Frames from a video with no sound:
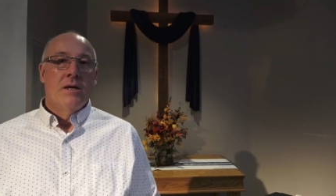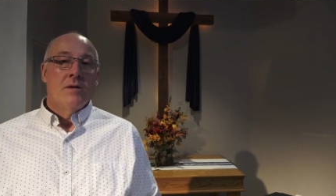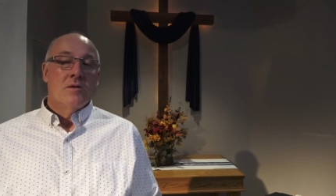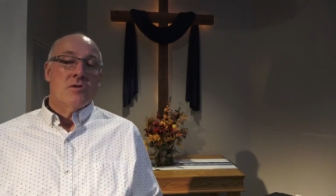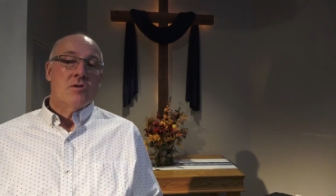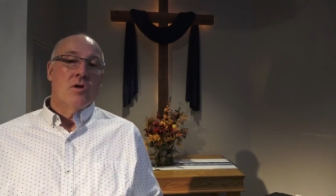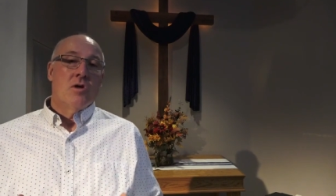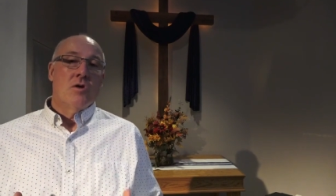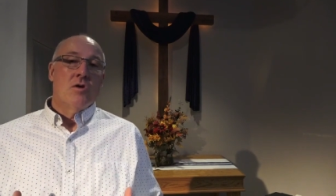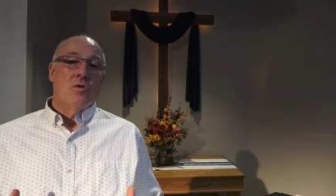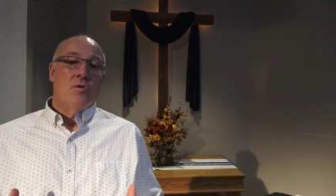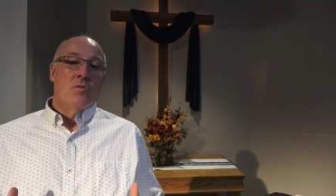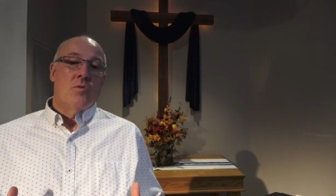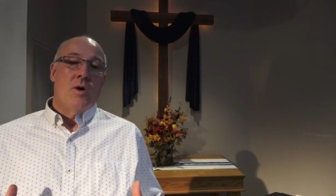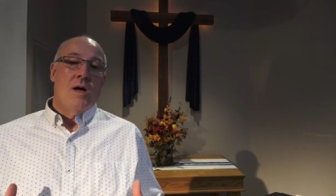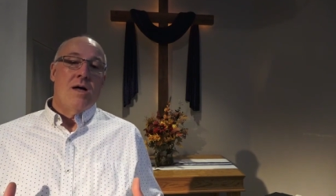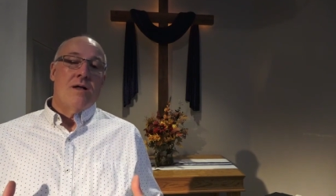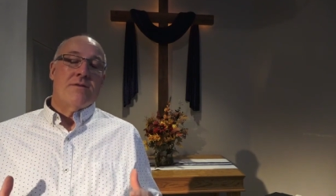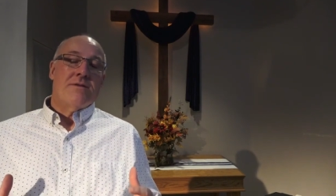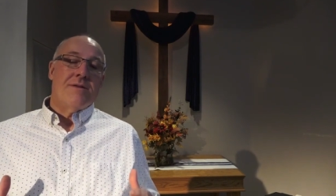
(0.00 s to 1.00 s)
So,
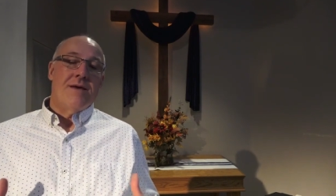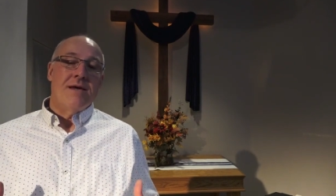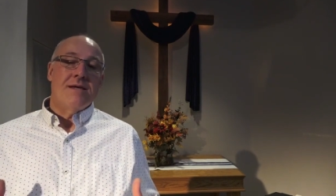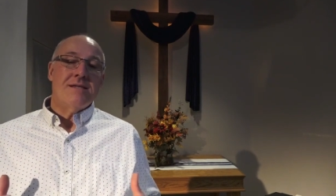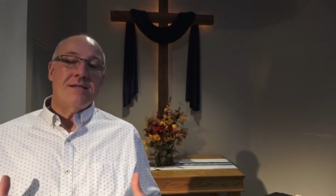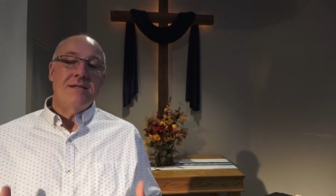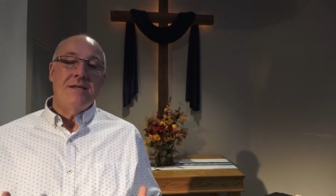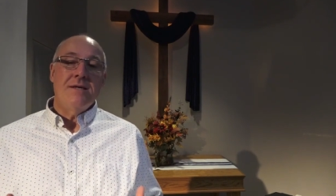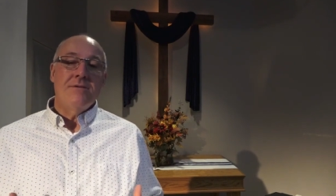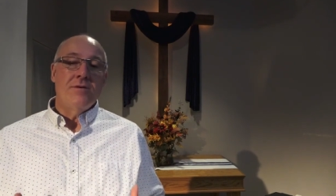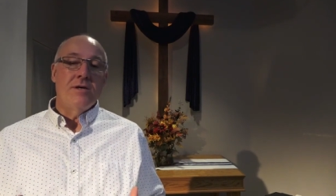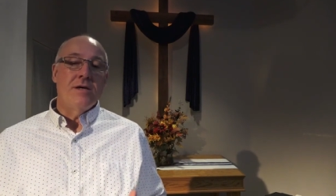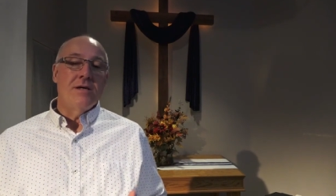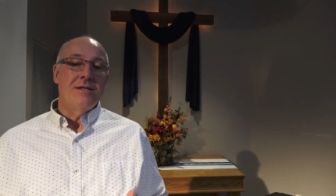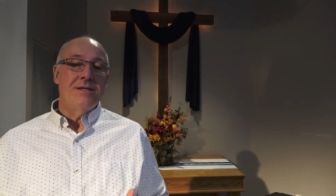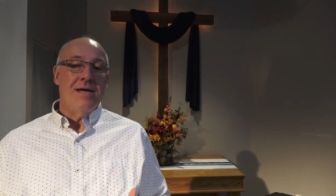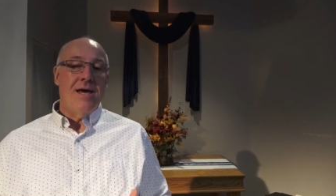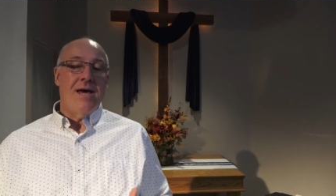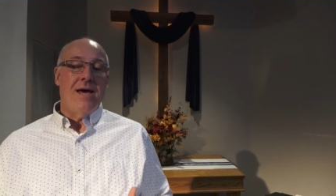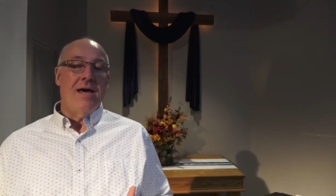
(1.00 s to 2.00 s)
while
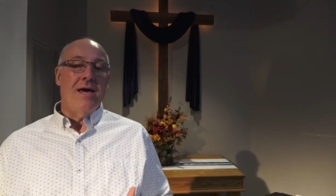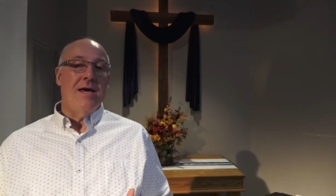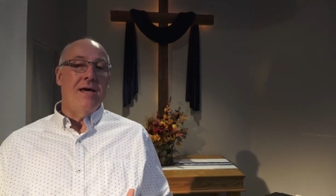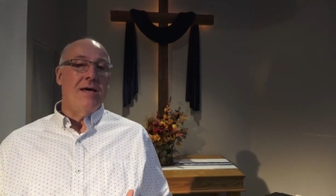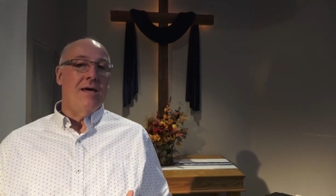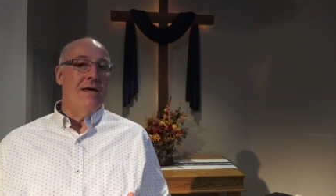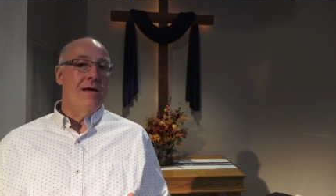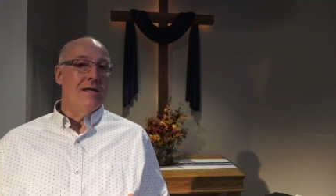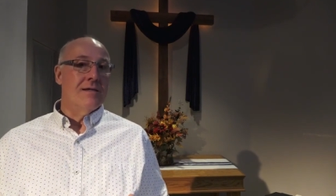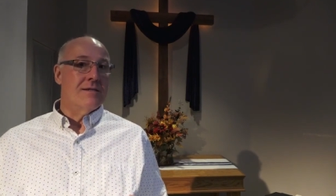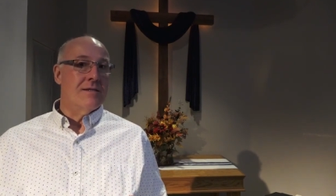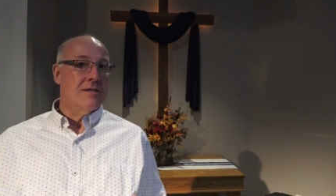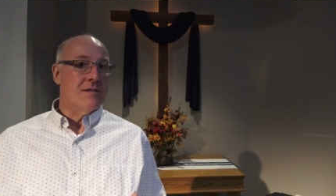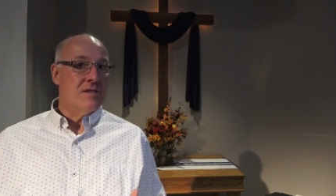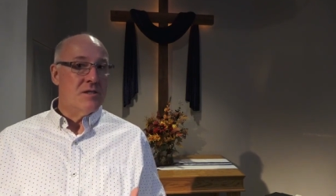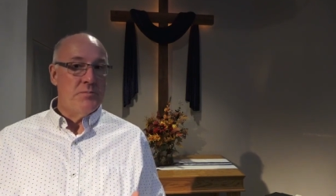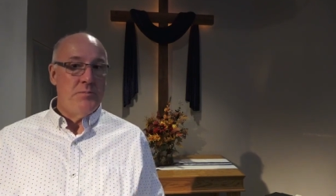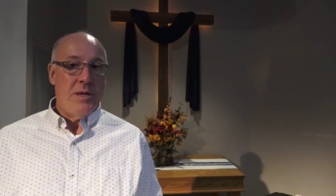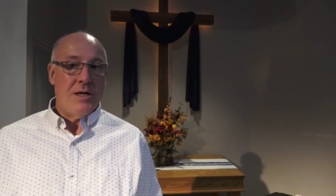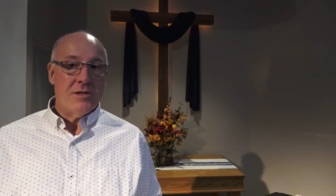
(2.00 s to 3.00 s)
Thanksgiving Day is a
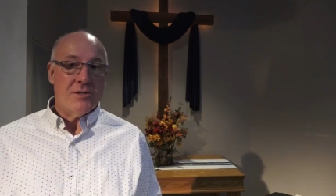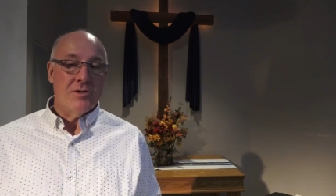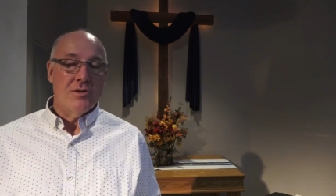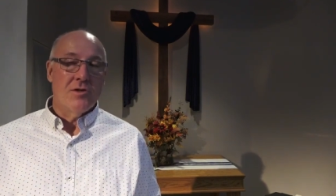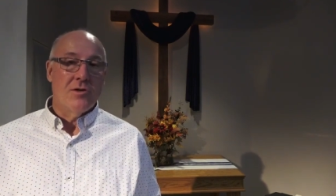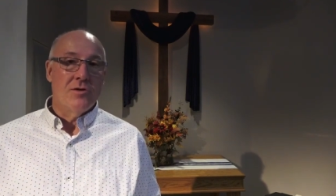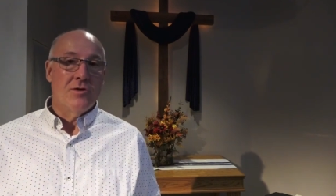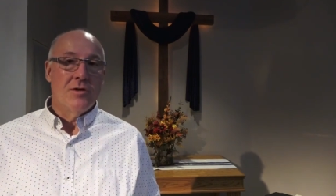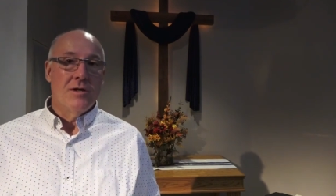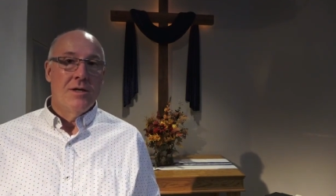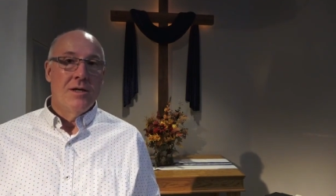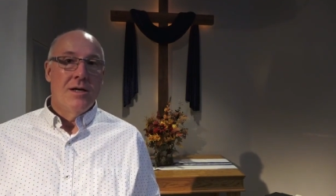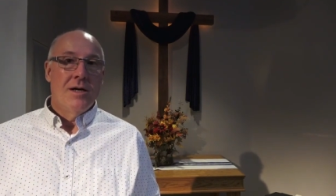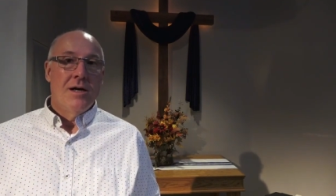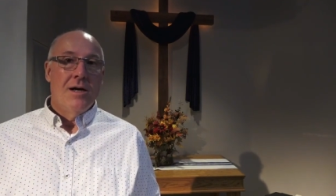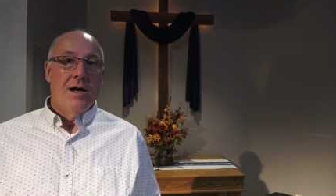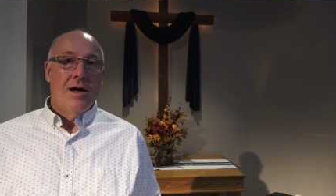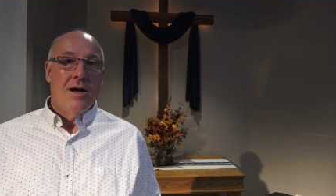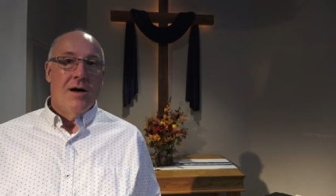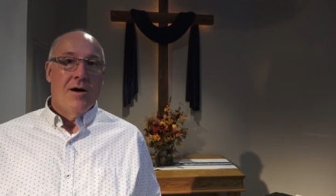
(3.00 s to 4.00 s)
special,
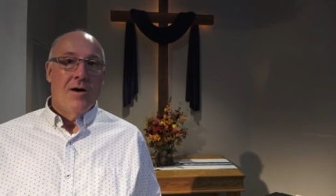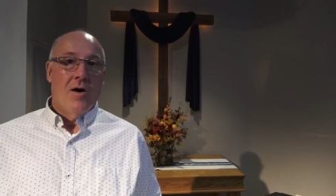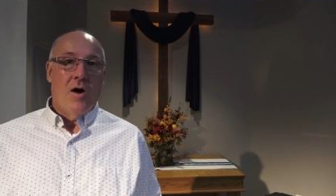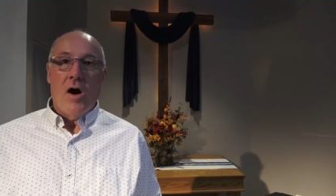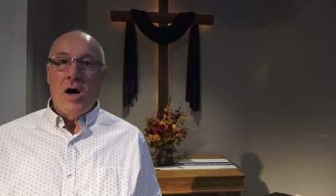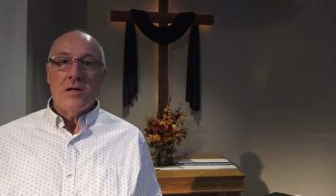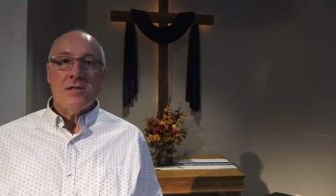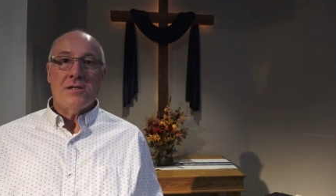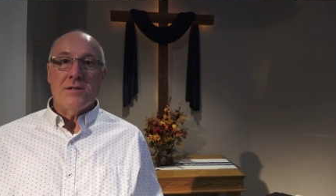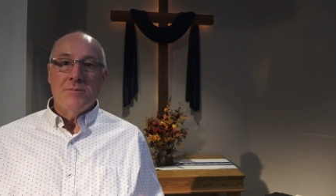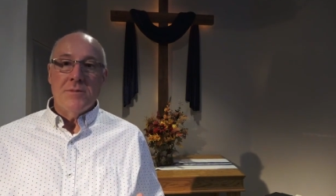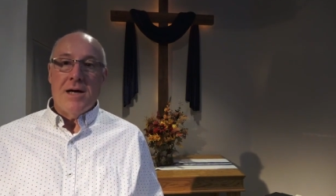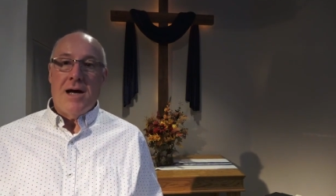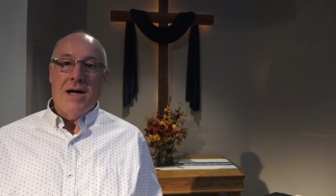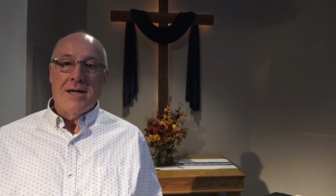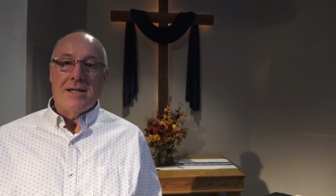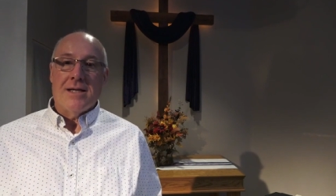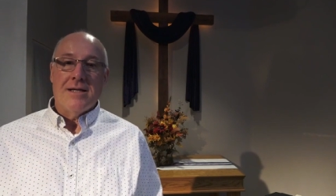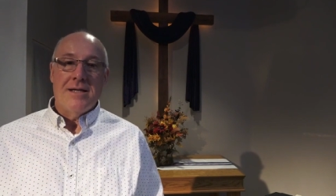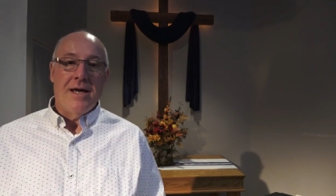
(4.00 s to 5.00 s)
awesome
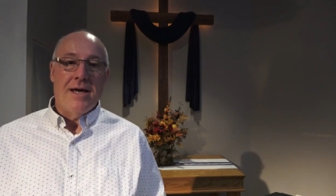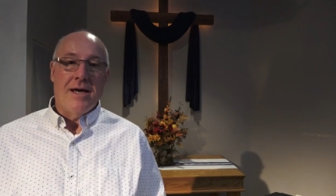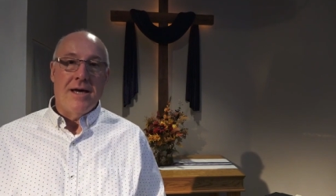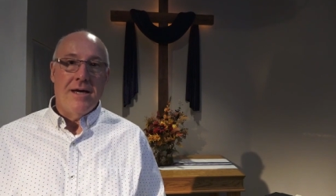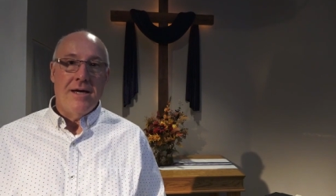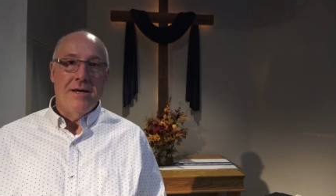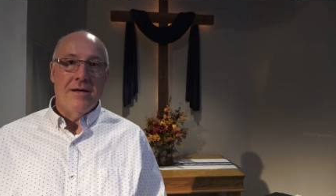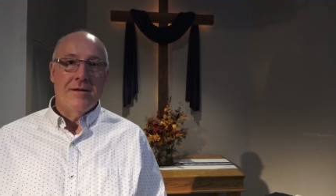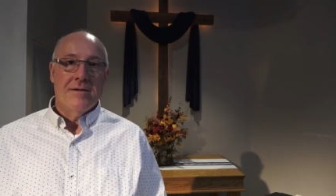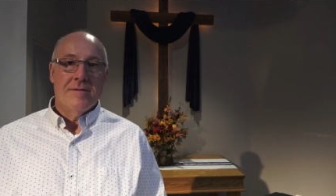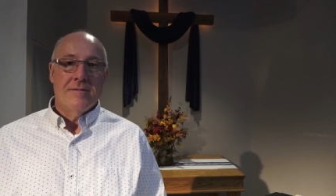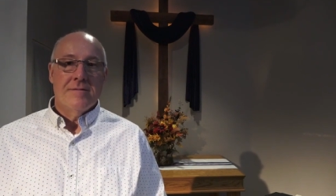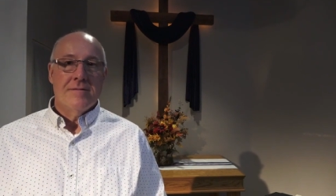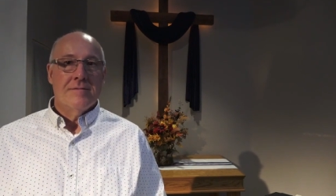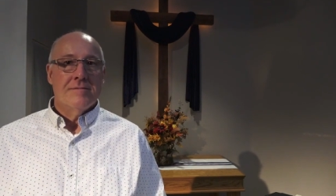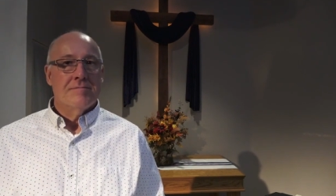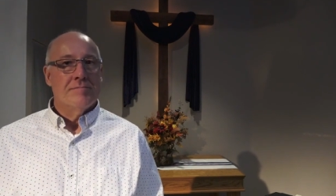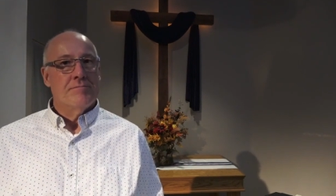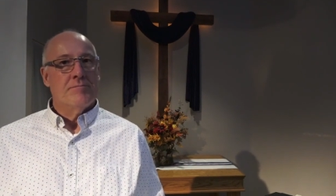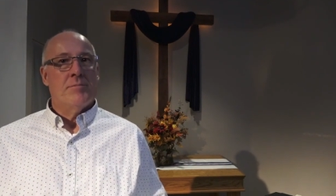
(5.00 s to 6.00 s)
kind of day,
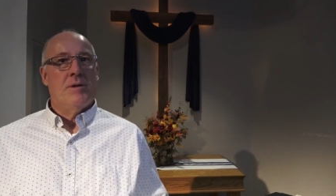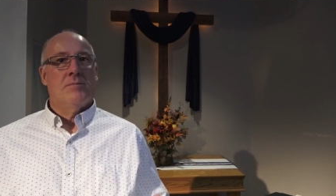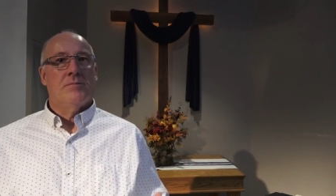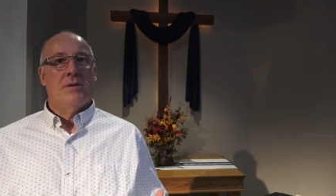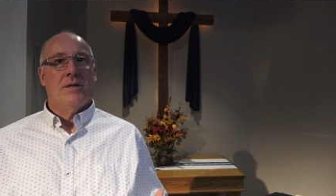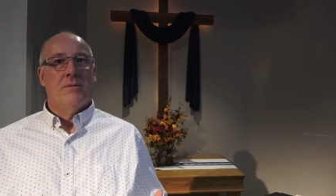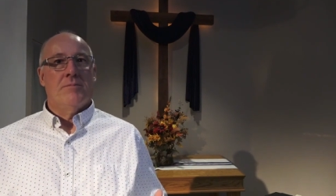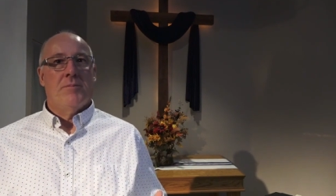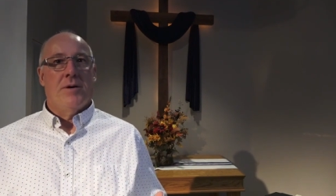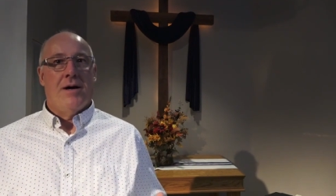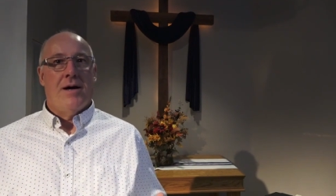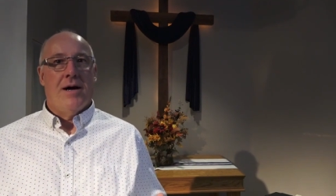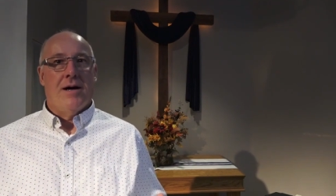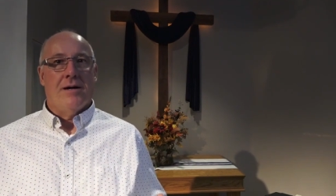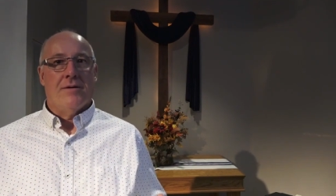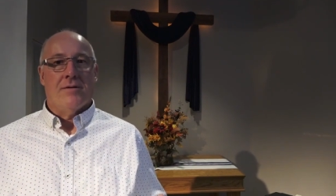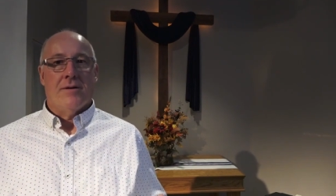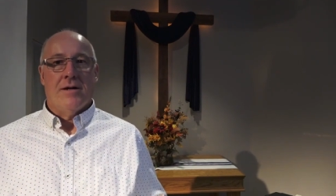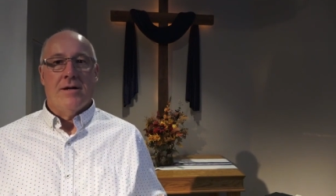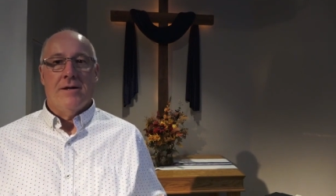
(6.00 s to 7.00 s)
pumpkin
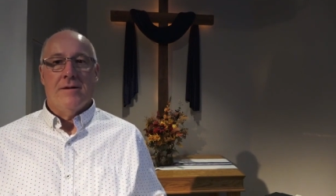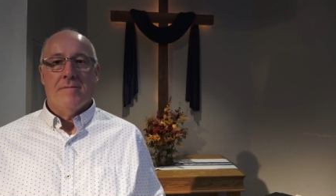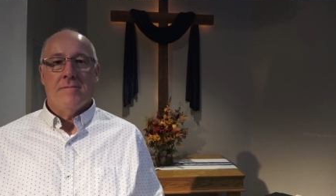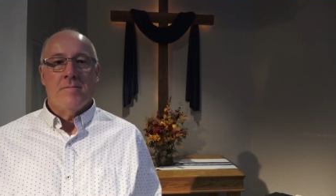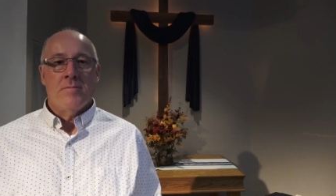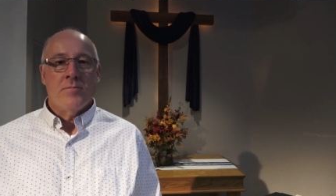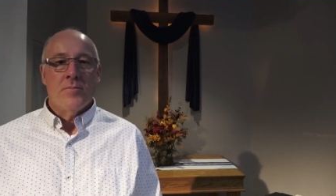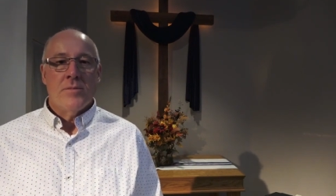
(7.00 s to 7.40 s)
pie, right?